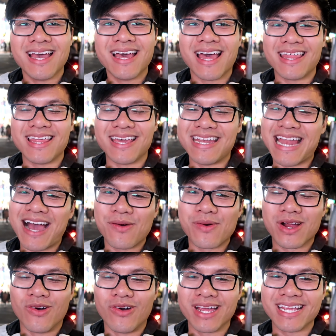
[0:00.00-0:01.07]
And then now we're
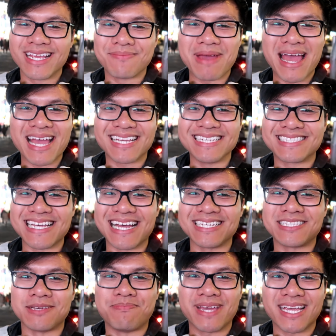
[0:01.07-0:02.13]
going back inside
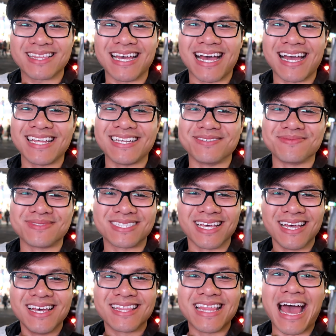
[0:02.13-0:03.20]
to pick the items
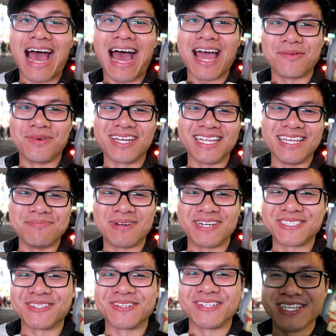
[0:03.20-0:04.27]
that I want to eat
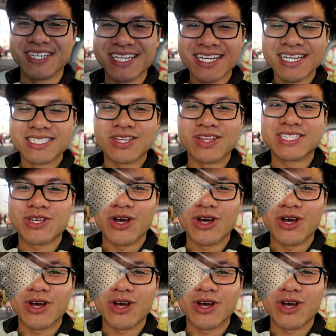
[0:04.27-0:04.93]
personally. So let's